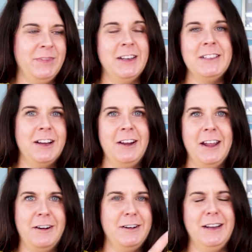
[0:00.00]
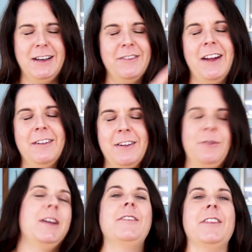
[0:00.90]
the interrogator, detective, I don't know,
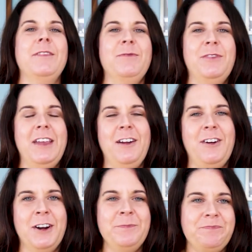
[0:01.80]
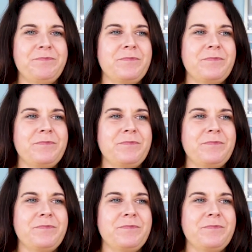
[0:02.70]
whatever they are,